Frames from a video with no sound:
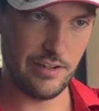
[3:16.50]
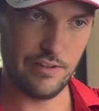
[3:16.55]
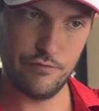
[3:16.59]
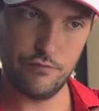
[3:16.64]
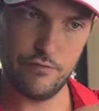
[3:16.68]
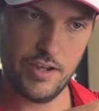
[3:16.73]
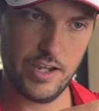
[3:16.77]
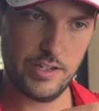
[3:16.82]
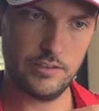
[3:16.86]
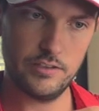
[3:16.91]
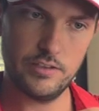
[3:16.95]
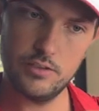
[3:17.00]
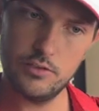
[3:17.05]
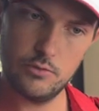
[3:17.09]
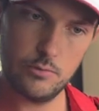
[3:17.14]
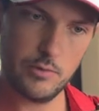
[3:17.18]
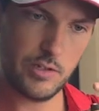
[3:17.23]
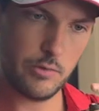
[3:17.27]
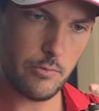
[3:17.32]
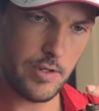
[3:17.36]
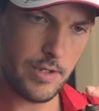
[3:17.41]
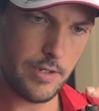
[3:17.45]
affect the
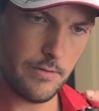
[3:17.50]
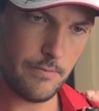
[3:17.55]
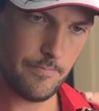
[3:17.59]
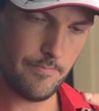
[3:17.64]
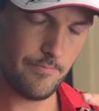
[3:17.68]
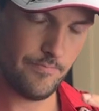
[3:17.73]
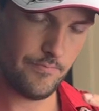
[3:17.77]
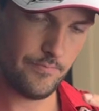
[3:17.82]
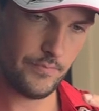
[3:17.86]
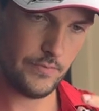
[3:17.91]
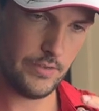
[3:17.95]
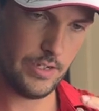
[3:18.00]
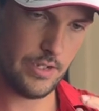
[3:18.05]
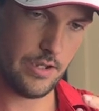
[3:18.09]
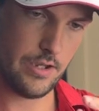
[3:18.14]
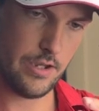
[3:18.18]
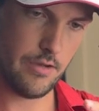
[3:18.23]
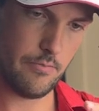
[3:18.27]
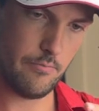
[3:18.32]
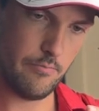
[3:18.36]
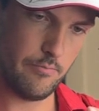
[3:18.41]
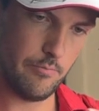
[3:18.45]
swing weight,
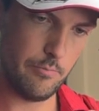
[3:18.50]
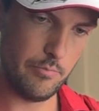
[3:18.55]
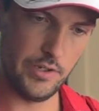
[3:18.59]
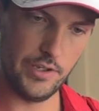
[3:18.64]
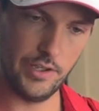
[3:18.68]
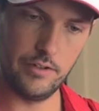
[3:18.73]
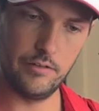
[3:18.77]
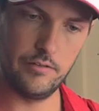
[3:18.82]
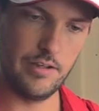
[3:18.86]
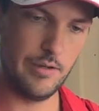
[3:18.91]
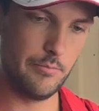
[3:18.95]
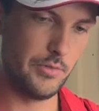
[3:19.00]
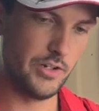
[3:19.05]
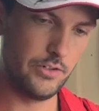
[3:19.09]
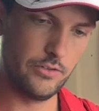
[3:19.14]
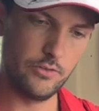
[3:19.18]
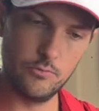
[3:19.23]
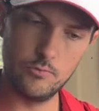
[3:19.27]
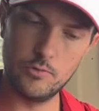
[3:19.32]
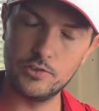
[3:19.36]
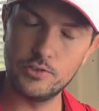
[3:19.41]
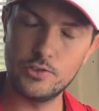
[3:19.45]
but I'm going to
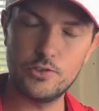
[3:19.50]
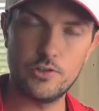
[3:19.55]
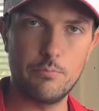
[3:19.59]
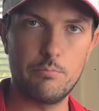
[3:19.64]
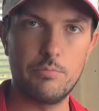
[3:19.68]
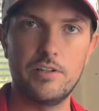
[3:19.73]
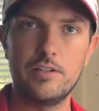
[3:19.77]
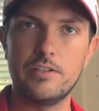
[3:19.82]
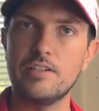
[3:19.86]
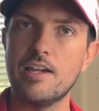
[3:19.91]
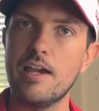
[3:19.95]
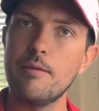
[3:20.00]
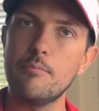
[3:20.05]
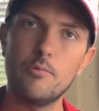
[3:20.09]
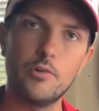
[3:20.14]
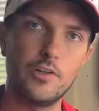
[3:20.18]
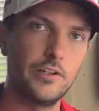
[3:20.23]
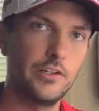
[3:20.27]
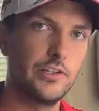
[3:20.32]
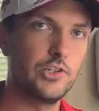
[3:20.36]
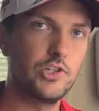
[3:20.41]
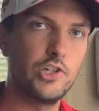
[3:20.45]
do one strip at a time.
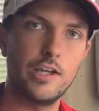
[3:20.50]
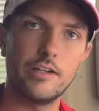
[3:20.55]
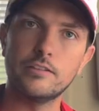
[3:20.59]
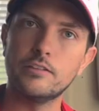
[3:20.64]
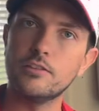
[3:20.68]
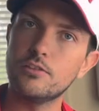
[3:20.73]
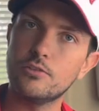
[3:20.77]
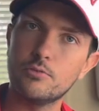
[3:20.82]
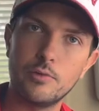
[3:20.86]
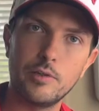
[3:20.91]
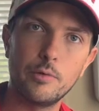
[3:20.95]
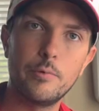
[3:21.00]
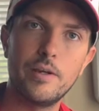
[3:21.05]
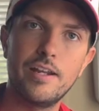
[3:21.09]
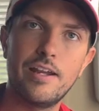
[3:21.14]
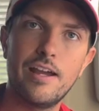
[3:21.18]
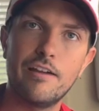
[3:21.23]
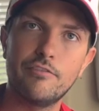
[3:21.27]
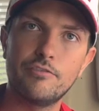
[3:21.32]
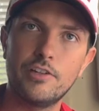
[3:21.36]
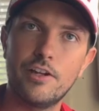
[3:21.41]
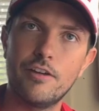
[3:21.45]
We're going to check the swing weight
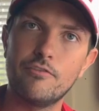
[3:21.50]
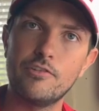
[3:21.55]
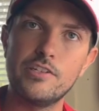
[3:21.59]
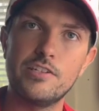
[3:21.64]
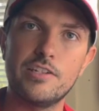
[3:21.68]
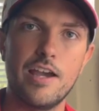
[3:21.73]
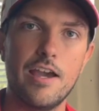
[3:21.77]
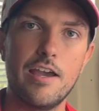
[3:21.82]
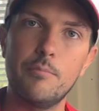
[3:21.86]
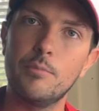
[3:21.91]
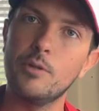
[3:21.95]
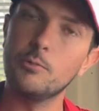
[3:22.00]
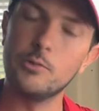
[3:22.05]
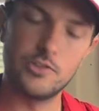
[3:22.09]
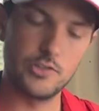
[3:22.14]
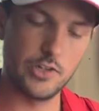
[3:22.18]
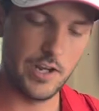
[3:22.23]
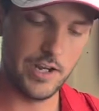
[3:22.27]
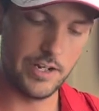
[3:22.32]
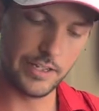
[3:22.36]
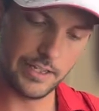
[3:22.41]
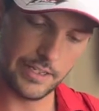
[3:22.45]
after every time, and we're
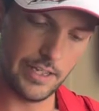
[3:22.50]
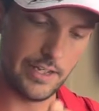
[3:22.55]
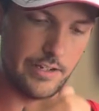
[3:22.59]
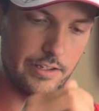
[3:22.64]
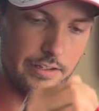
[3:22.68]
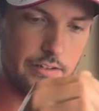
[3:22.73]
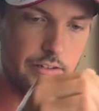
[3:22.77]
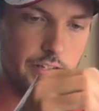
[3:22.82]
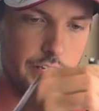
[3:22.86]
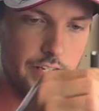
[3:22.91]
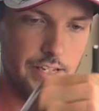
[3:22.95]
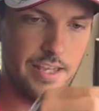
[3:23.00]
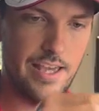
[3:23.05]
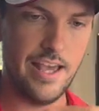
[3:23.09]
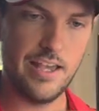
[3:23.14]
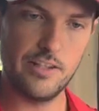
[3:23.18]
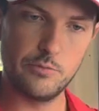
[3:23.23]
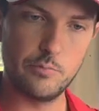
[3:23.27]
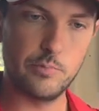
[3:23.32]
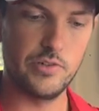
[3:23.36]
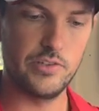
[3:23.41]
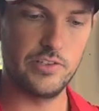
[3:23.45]
trying to get it
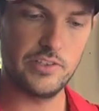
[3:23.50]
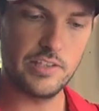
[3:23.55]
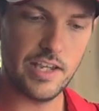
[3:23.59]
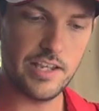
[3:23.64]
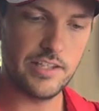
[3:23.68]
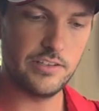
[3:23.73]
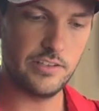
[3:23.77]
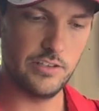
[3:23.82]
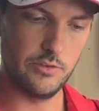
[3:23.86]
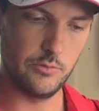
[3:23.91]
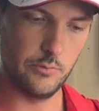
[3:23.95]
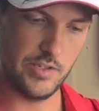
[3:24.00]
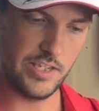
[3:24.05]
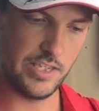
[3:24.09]
as precise as we